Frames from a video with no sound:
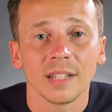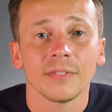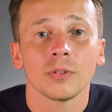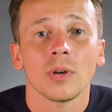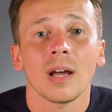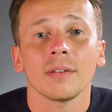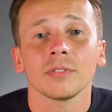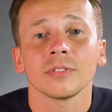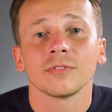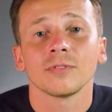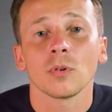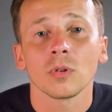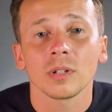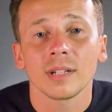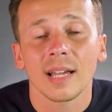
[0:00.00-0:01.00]
if you have a
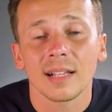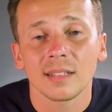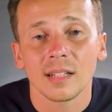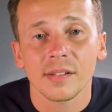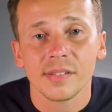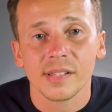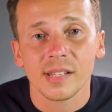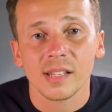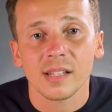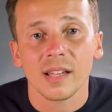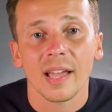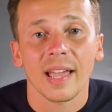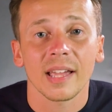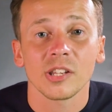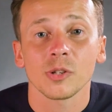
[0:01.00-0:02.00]
foreign
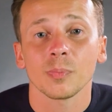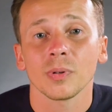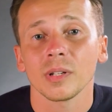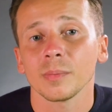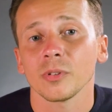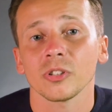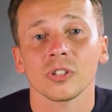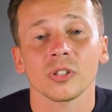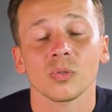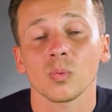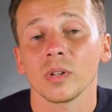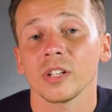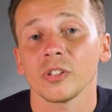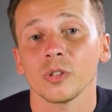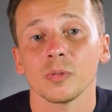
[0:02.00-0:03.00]
LLC and you pretty much just
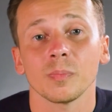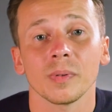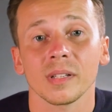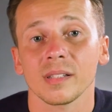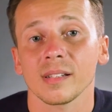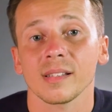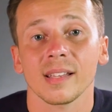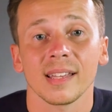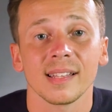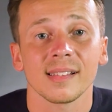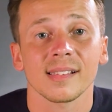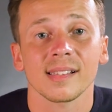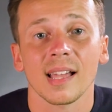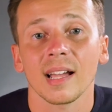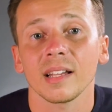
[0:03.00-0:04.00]
want to do business
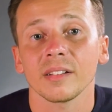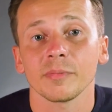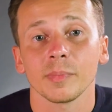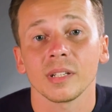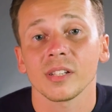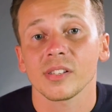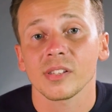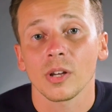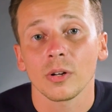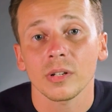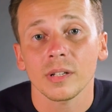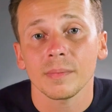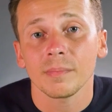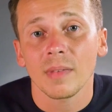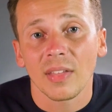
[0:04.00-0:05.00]
inside of
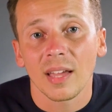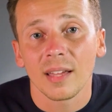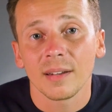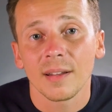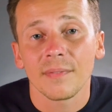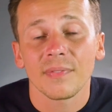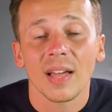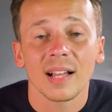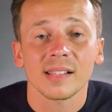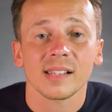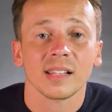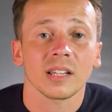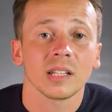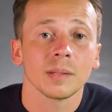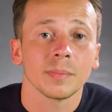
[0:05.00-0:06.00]
Minnesota, then that's
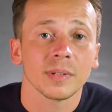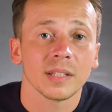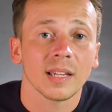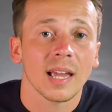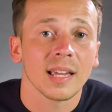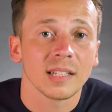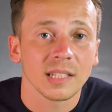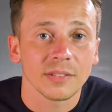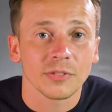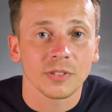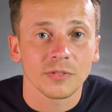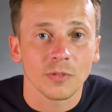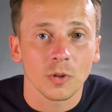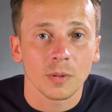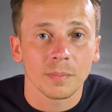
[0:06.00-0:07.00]
going to be a
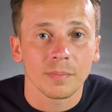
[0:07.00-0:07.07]
different form.